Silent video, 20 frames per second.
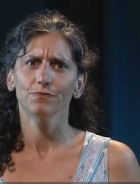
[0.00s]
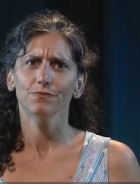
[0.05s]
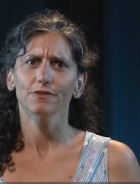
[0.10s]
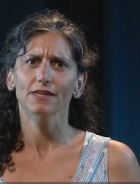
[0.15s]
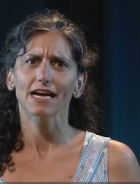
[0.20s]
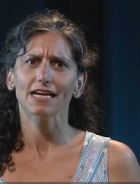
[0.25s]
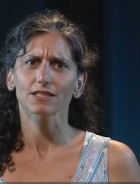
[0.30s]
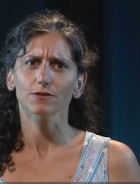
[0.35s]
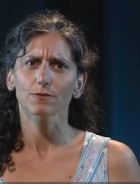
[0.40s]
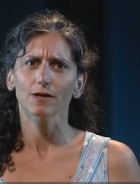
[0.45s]

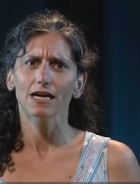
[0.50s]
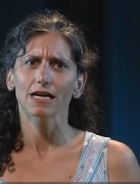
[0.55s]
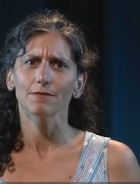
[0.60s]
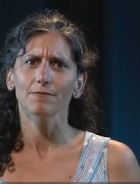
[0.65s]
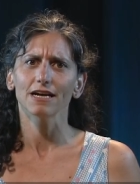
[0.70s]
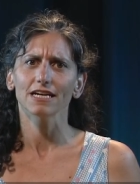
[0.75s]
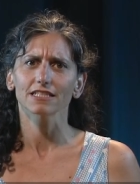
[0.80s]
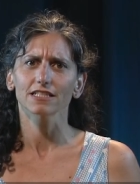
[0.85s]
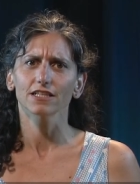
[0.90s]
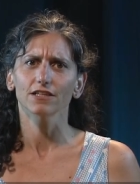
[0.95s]
That's why I'm
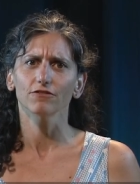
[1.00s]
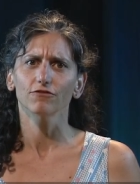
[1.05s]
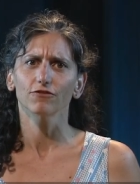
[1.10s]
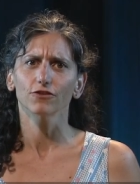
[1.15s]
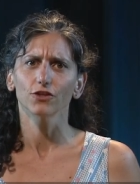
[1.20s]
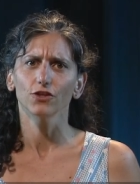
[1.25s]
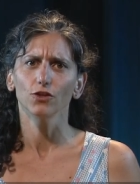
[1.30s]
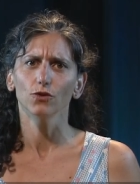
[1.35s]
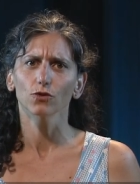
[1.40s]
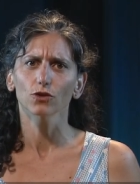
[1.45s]
asking
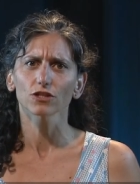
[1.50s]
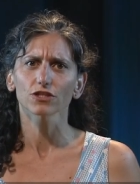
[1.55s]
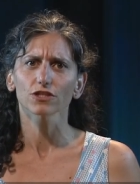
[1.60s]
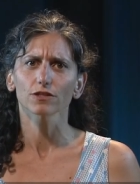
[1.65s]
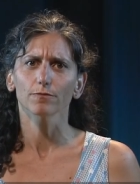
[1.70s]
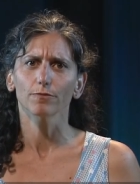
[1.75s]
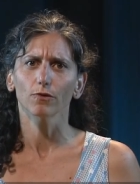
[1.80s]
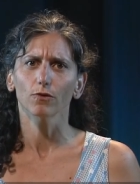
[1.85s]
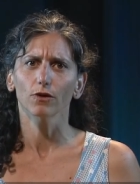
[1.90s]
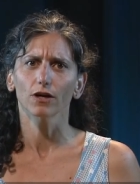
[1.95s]
for your
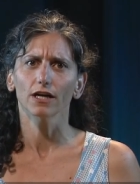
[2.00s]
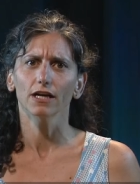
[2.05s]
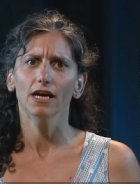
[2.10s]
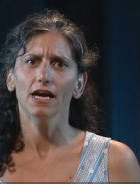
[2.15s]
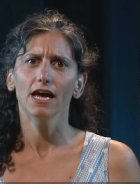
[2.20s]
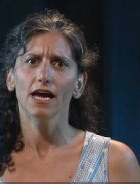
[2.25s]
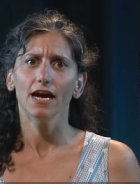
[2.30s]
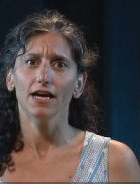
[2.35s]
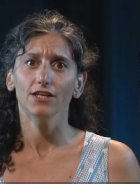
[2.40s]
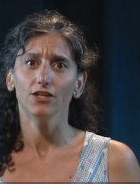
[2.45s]
support
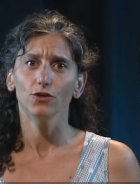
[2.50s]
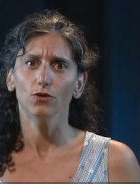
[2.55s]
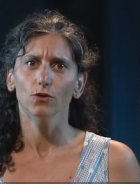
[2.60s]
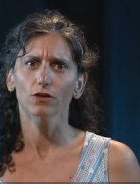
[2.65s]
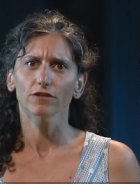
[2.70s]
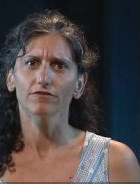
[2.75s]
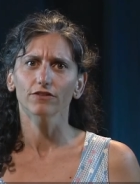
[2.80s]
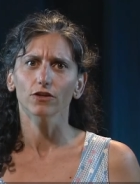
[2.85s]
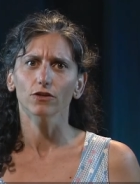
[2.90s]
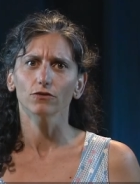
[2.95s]
and
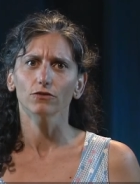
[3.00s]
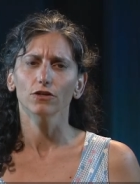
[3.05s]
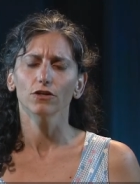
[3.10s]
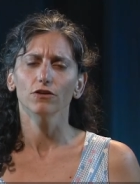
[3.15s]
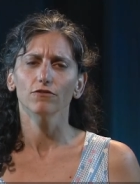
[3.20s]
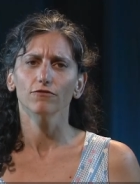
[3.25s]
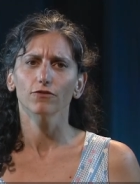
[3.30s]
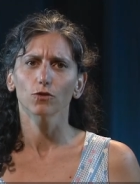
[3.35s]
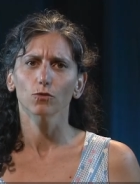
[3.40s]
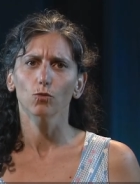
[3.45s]
your vote
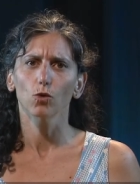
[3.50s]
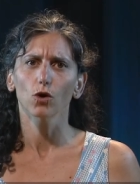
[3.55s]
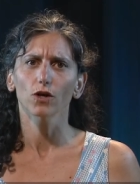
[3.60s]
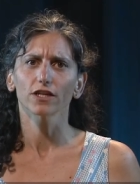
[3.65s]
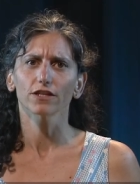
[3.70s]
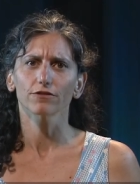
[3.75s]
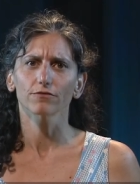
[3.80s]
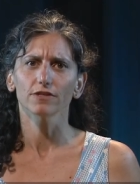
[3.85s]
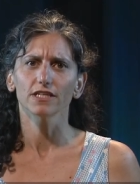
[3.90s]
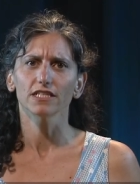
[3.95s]
for
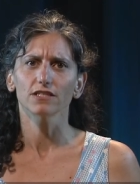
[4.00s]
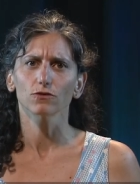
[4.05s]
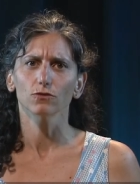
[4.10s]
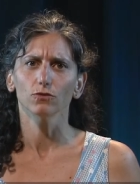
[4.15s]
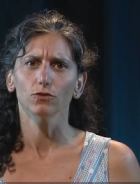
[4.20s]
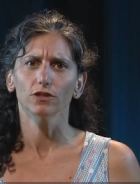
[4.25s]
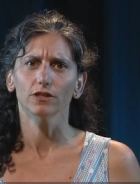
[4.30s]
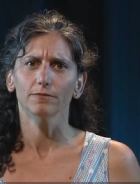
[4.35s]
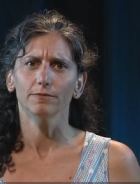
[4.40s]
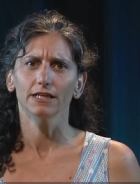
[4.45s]
Ward 3
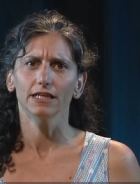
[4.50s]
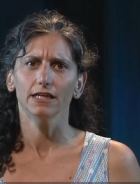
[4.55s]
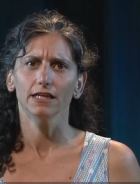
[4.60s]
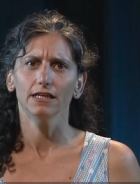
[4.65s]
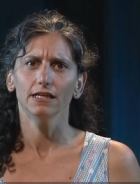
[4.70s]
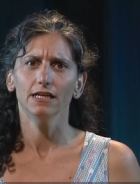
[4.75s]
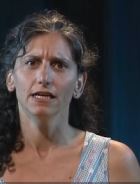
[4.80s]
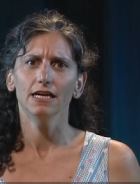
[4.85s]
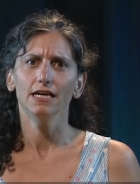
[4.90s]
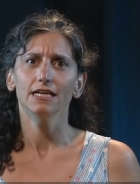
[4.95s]
School Committee.
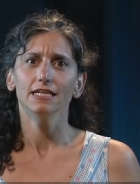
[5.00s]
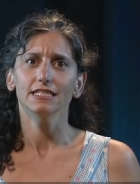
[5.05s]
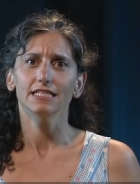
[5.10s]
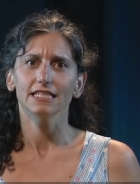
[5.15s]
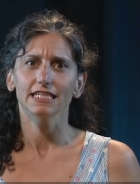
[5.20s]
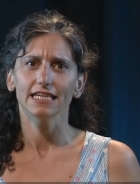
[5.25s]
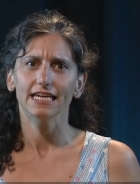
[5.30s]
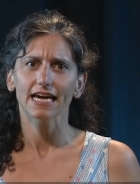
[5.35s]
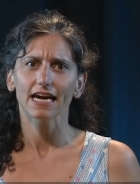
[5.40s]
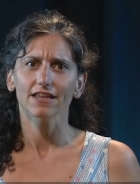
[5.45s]

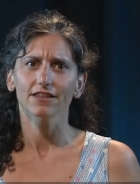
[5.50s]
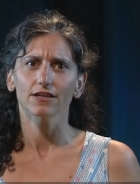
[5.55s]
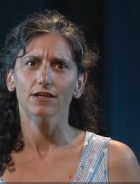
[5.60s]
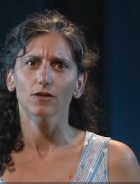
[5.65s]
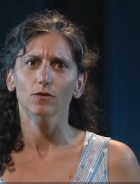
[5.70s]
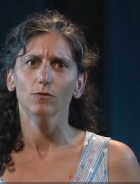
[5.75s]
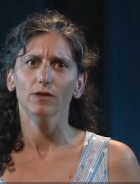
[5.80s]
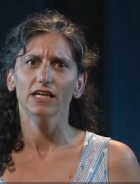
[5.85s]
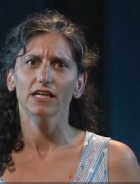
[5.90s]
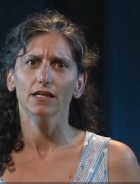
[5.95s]

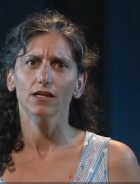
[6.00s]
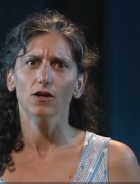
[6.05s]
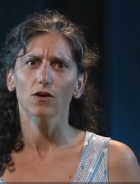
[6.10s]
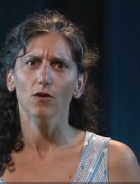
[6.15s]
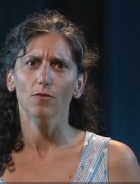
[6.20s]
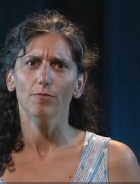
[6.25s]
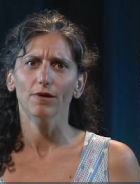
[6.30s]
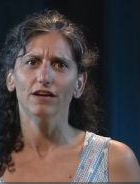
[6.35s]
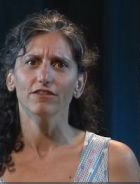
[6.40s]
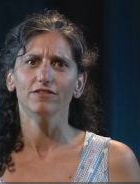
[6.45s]
Together, we can go
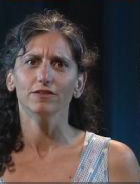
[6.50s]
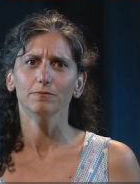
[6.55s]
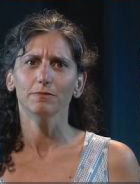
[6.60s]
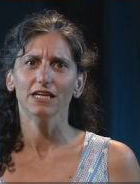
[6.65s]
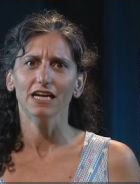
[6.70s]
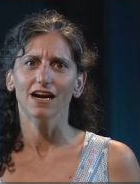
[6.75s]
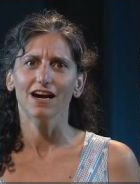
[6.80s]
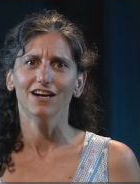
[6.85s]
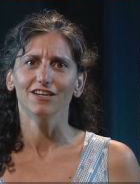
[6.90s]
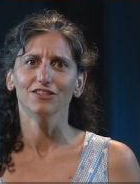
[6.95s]
above and
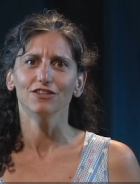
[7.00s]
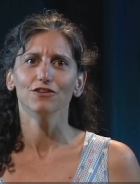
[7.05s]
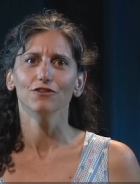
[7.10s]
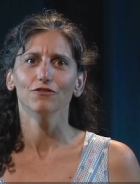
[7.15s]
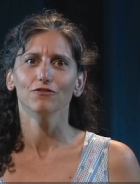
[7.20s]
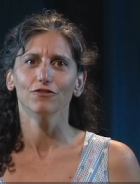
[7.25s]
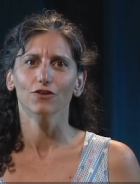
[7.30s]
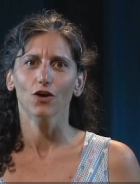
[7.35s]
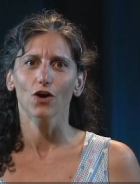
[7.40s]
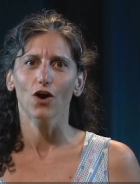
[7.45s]
beyond
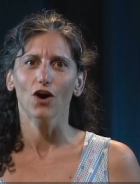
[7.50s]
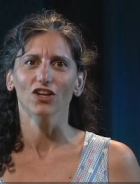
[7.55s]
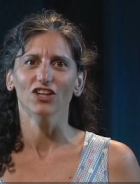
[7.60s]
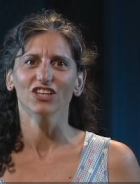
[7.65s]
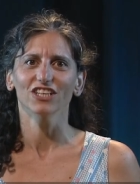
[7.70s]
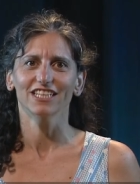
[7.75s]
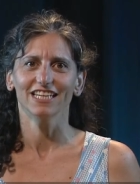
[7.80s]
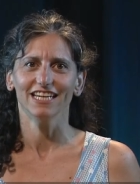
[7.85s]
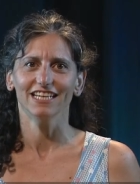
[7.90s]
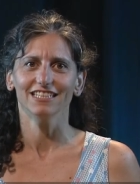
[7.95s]
for all
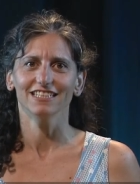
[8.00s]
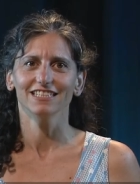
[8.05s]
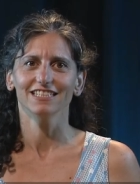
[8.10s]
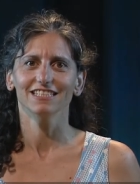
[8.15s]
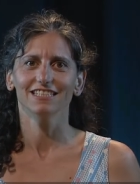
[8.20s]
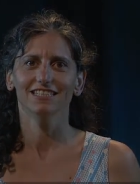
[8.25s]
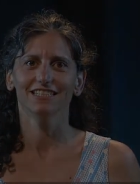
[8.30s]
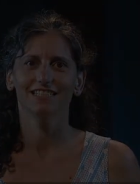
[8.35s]
our kids.